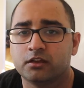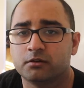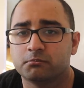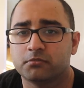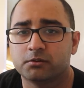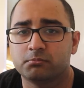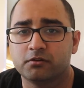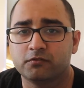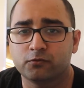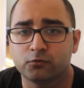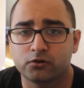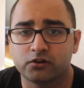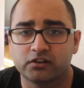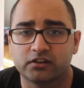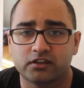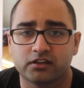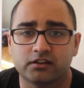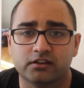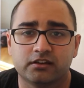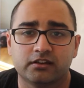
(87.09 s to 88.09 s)
But before
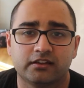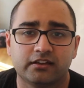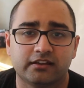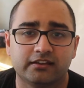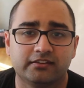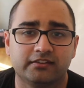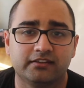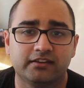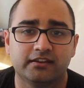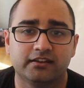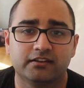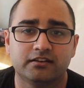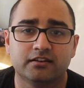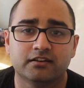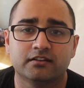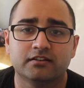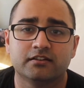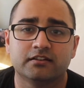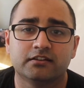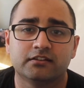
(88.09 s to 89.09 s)
it did
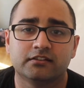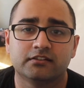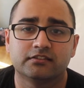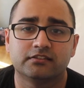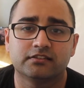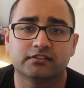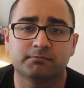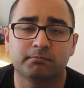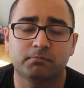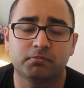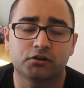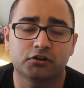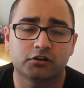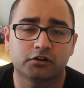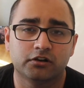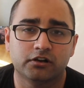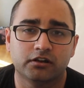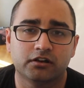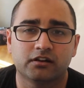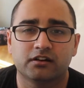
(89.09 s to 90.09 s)
the
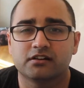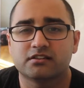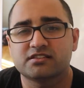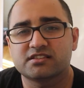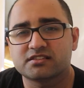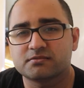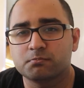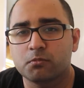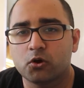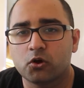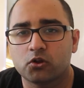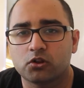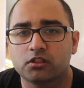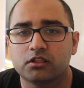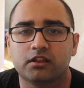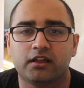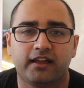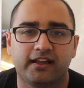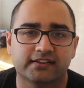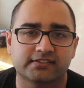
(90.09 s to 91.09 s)
bird a
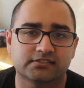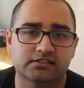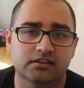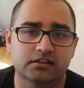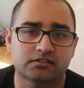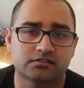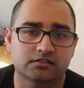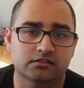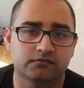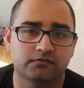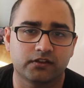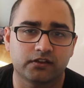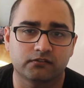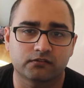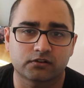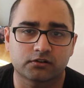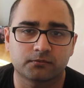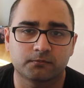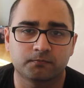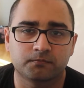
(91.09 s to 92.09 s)
small accidental
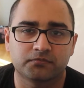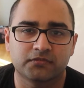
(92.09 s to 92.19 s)
favor.